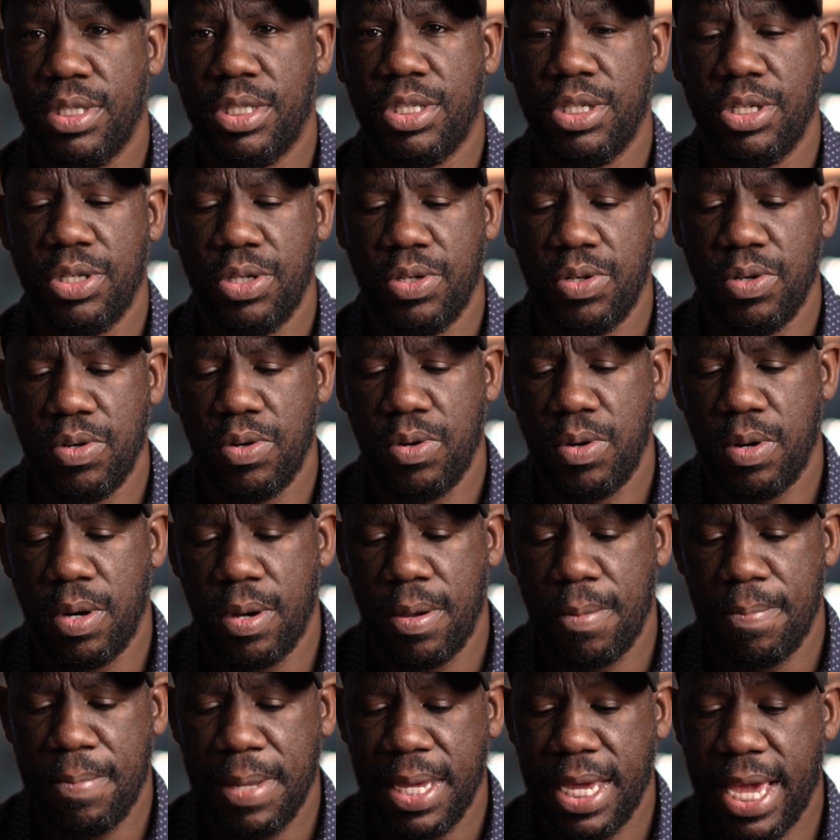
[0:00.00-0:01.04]
to
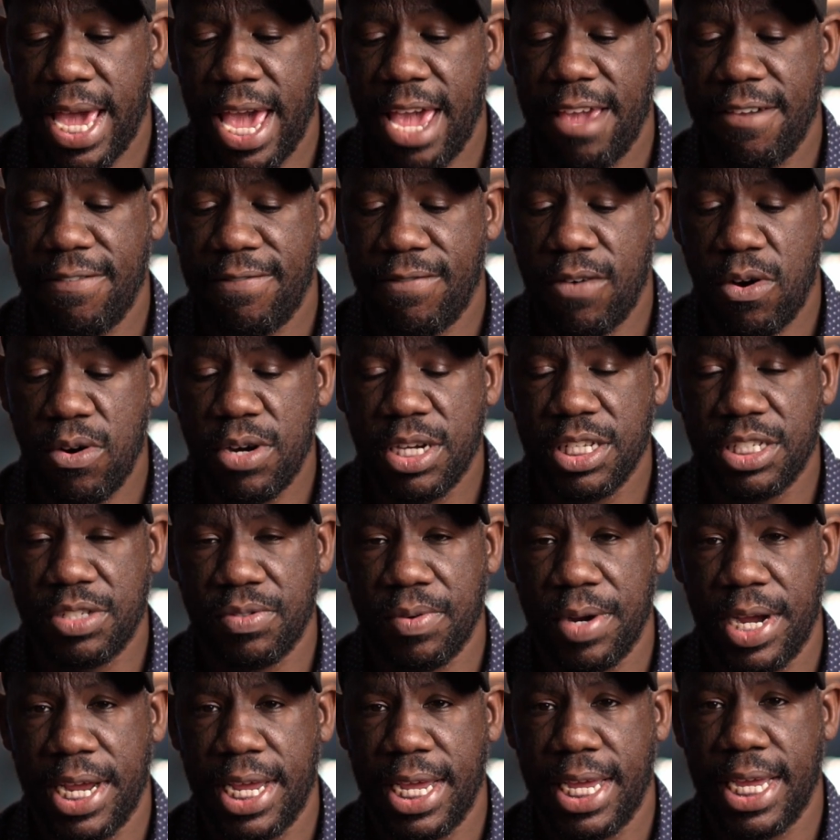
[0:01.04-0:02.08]
be a focus
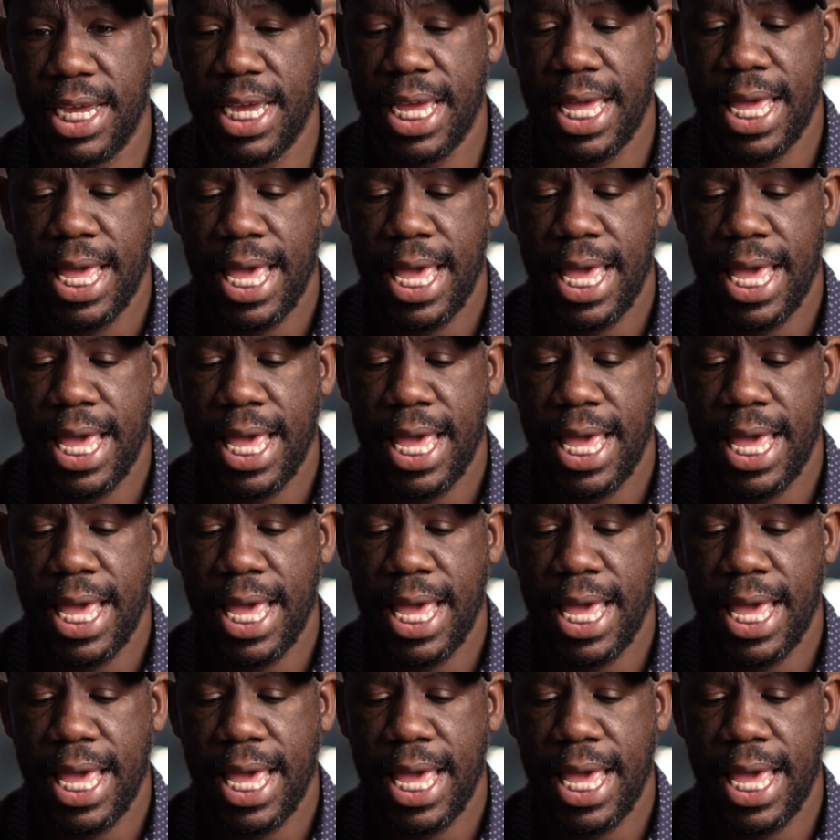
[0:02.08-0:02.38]
ring